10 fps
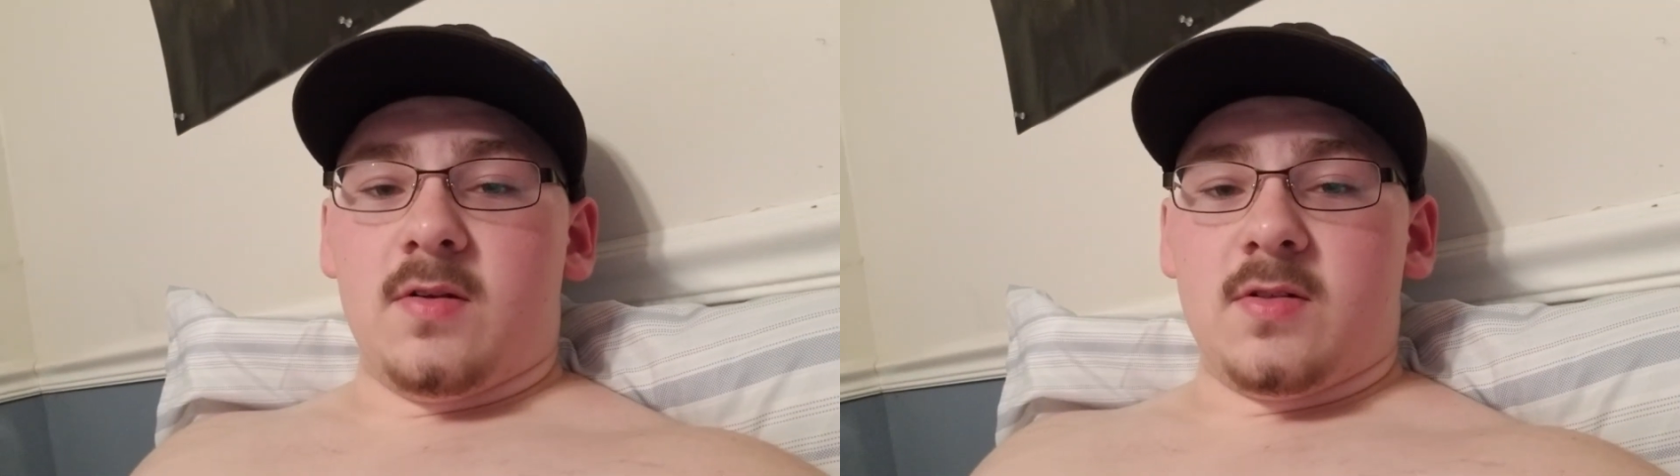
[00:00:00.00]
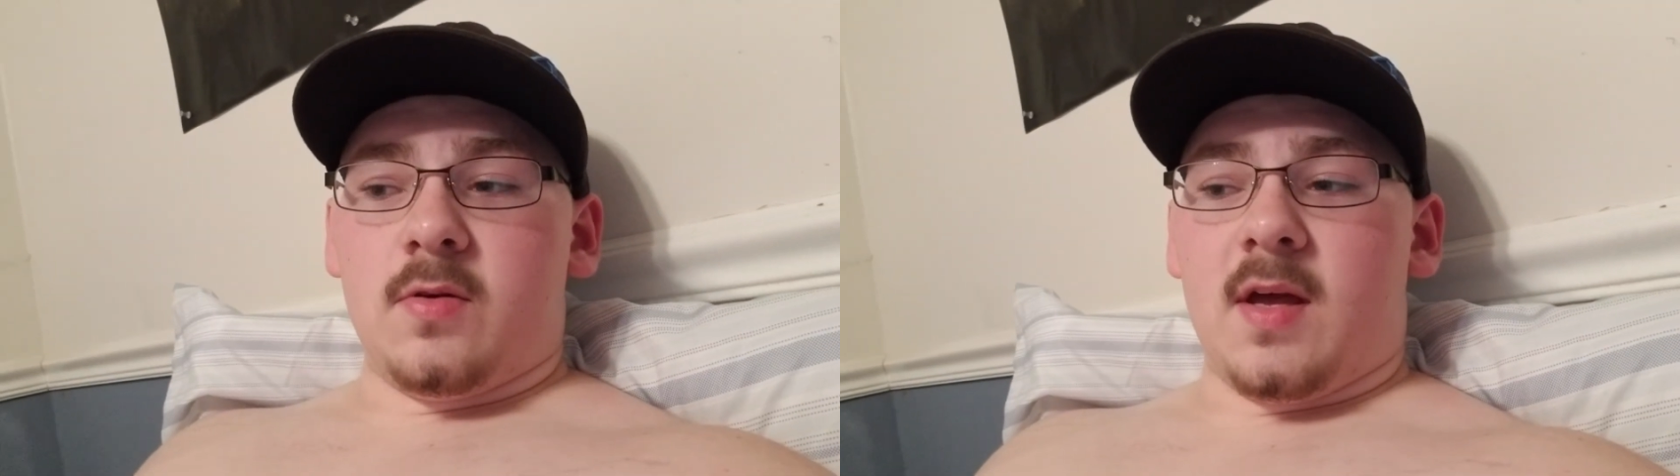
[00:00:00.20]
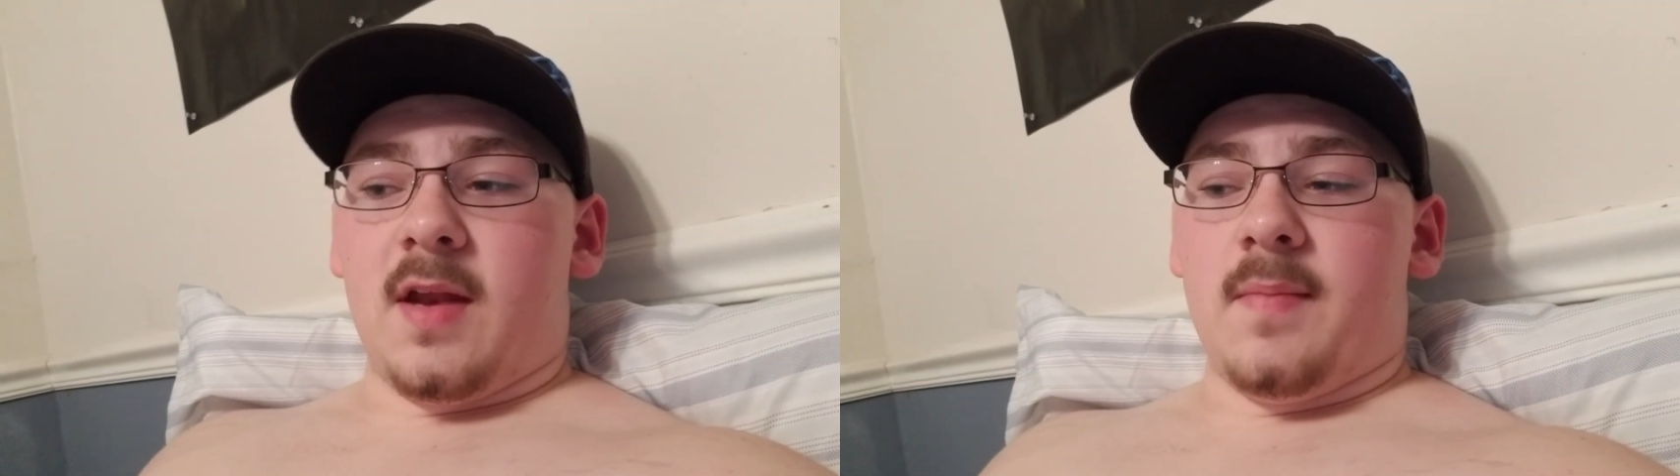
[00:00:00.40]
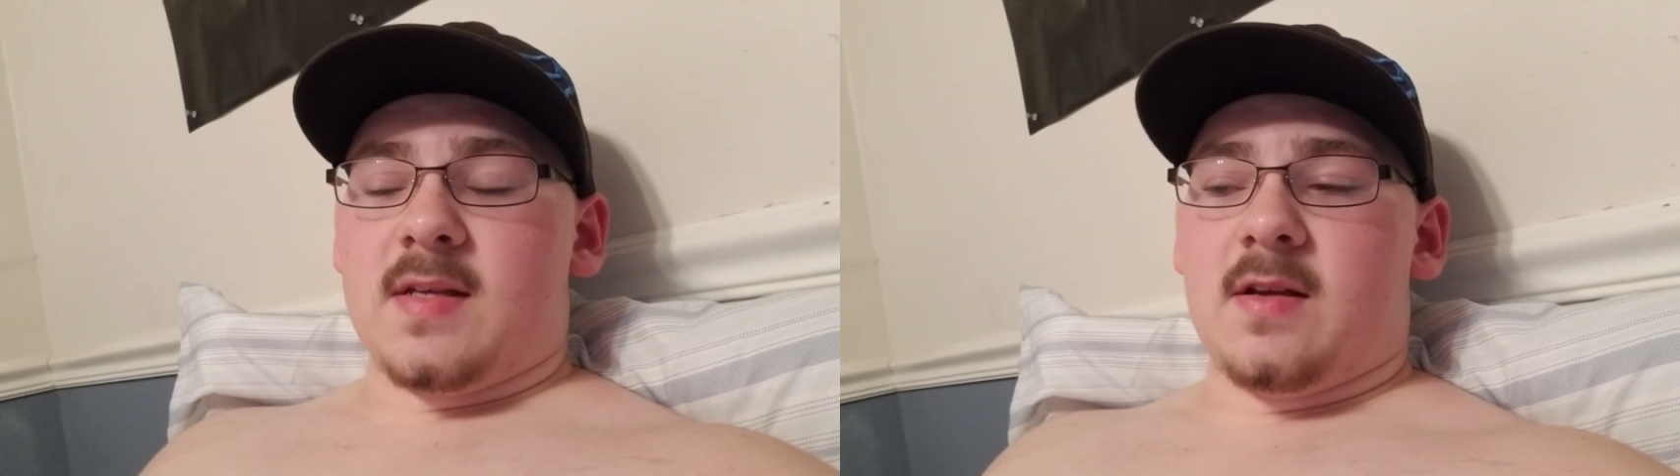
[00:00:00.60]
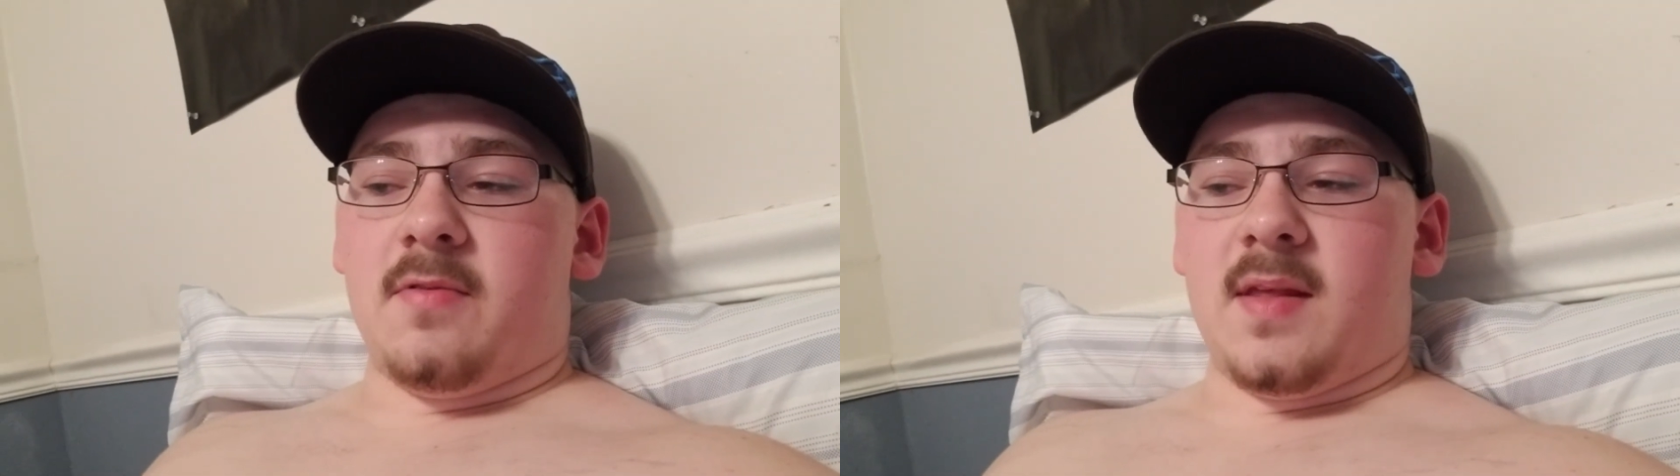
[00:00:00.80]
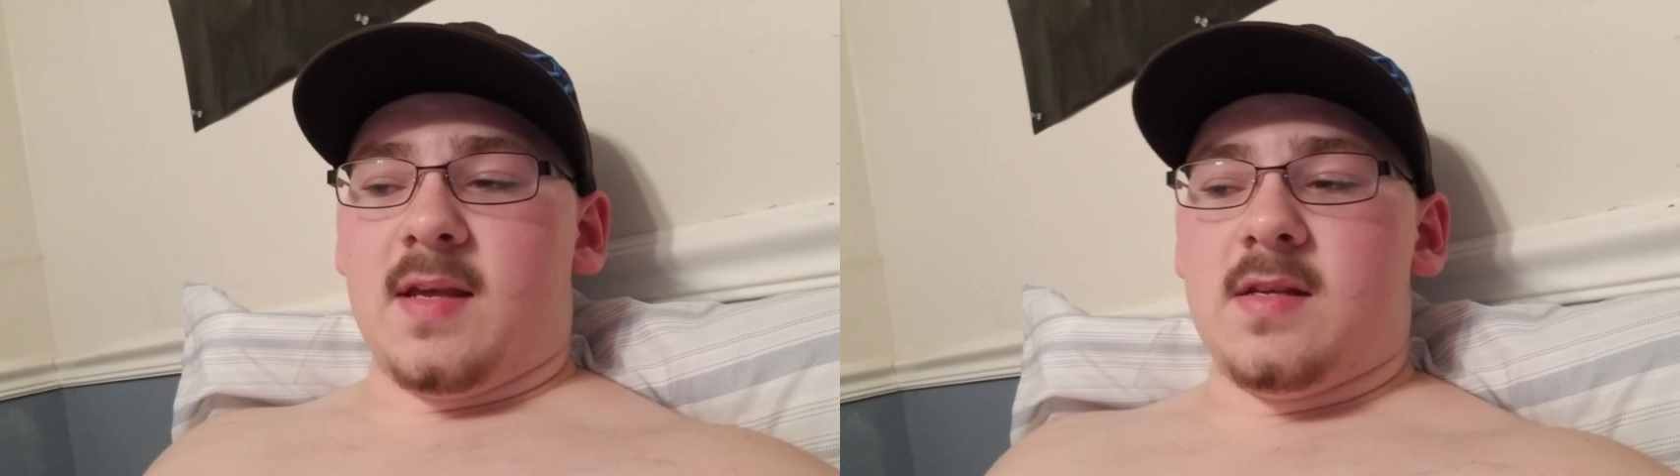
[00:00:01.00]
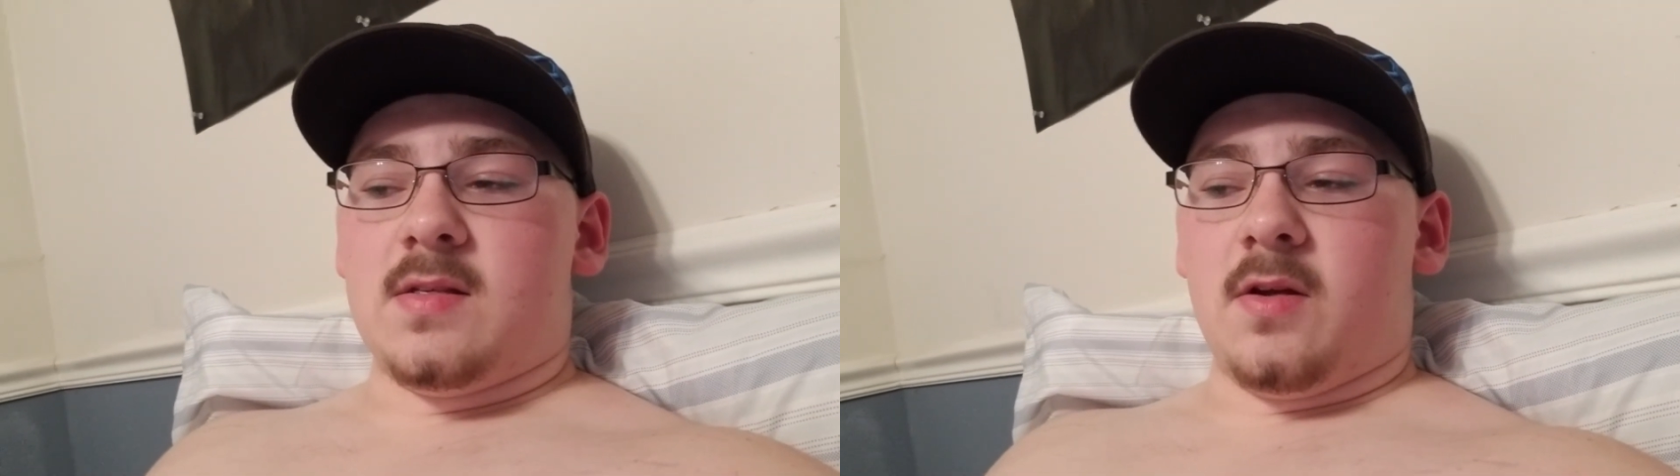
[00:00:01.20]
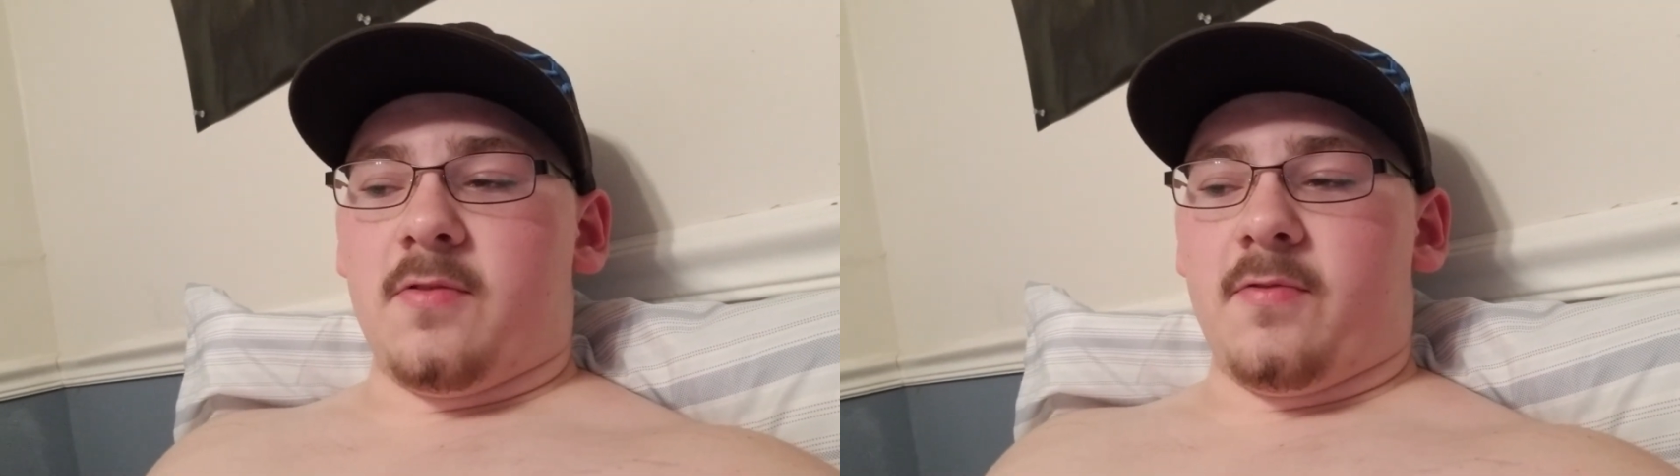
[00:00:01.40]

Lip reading: so it kind of makes everything easier